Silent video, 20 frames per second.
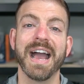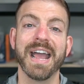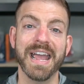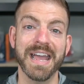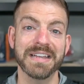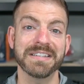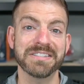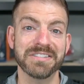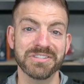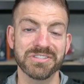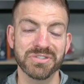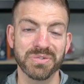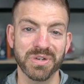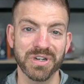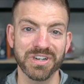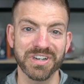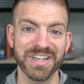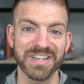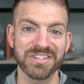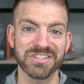I asked on
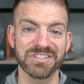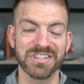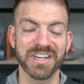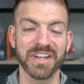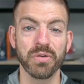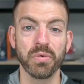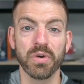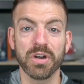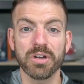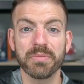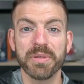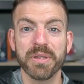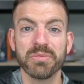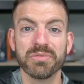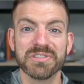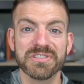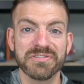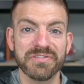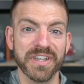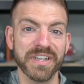Twitter yesterday, what are
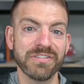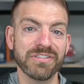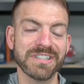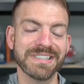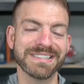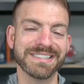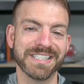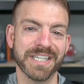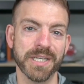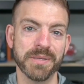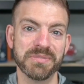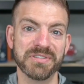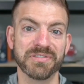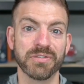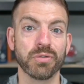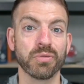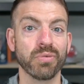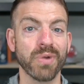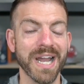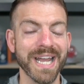people's favorite tips
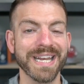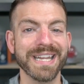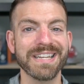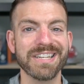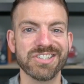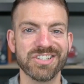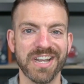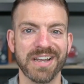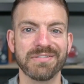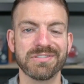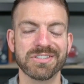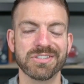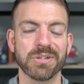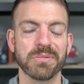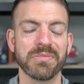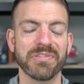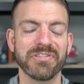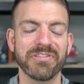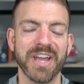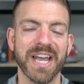for writing
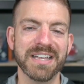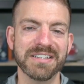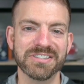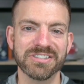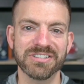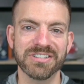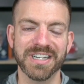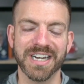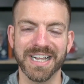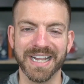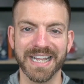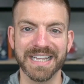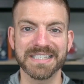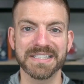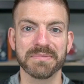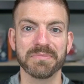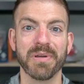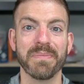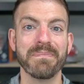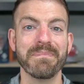JavaScript faster? And I got
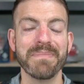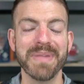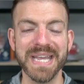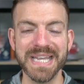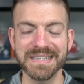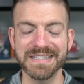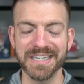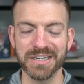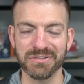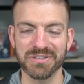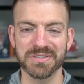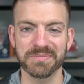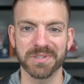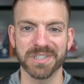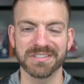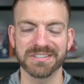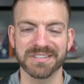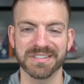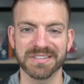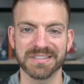some amazing
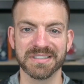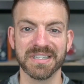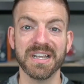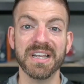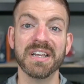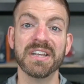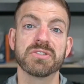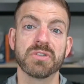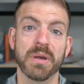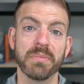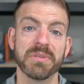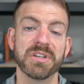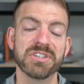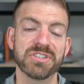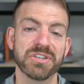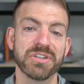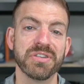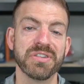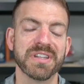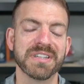responses. So I'm going to
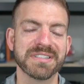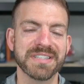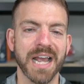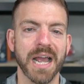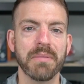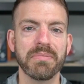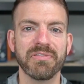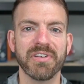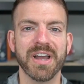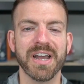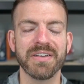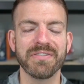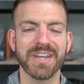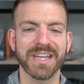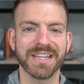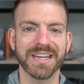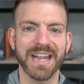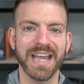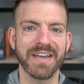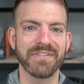show you the top 5
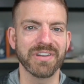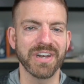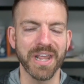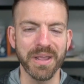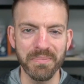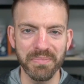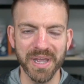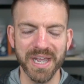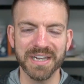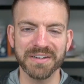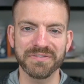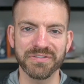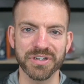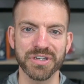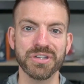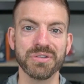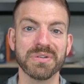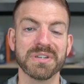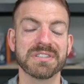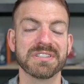that can have an impact for
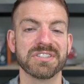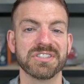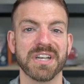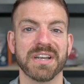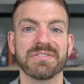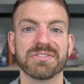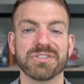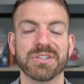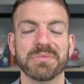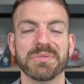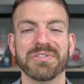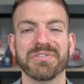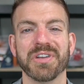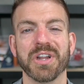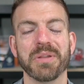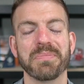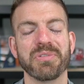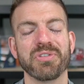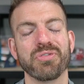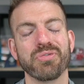you as a JavaScript
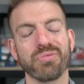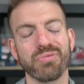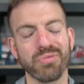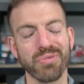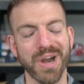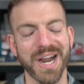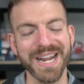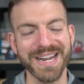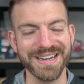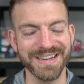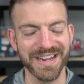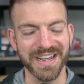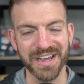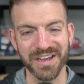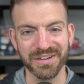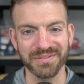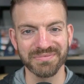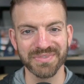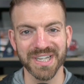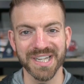developer right
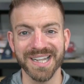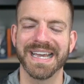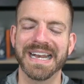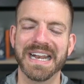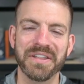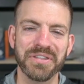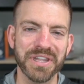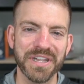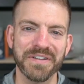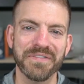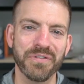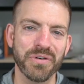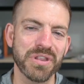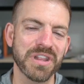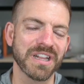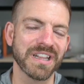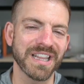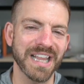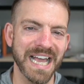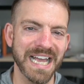now. And I think for
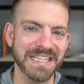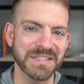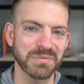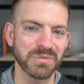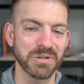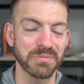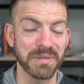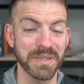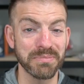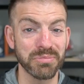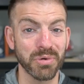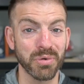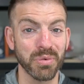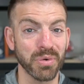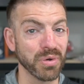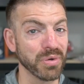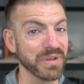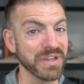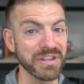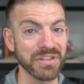the last one, people
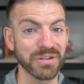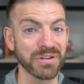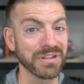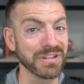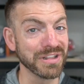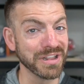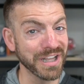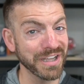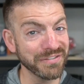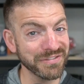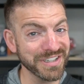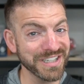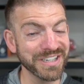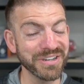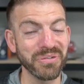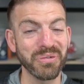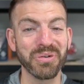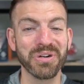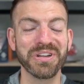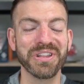will either love
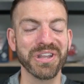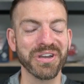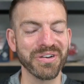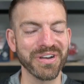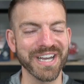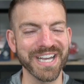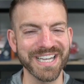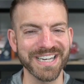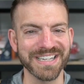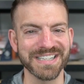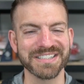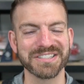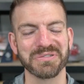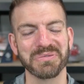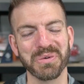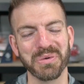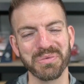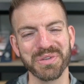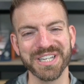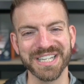it or they'll hate it.
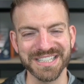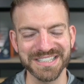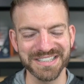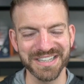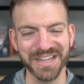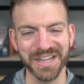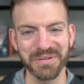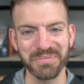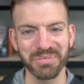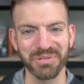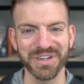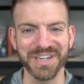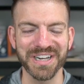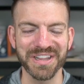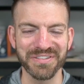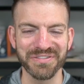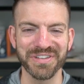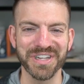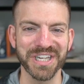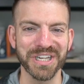So when we get to that point
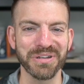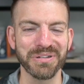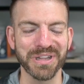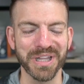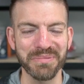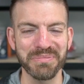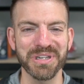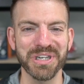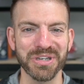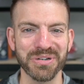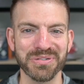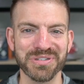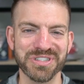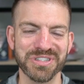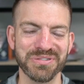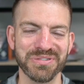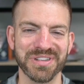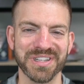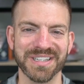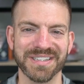in the video, let me know
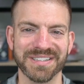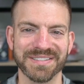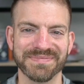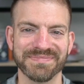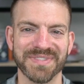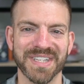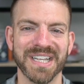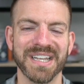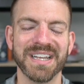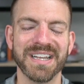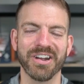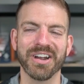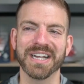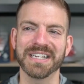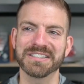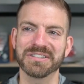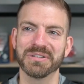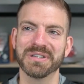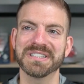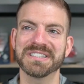what you think. All
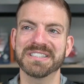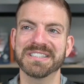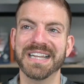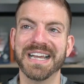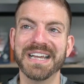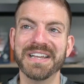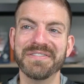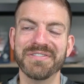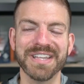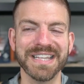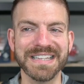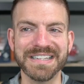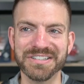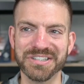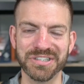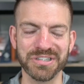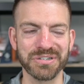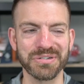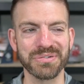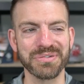right, so let's dive
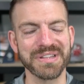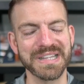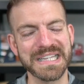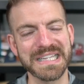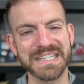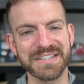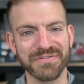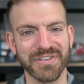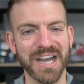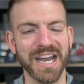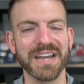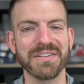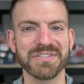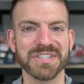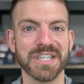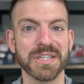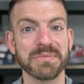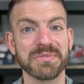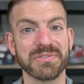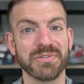into these 5
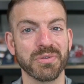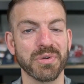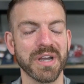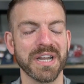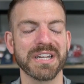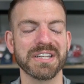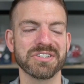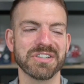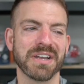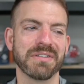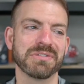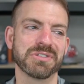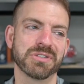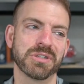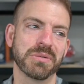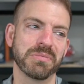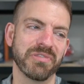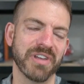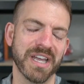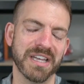tips for writing
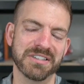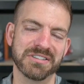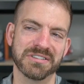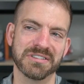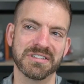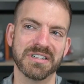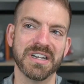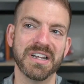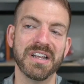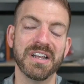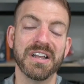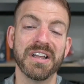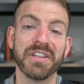JavaScript faster.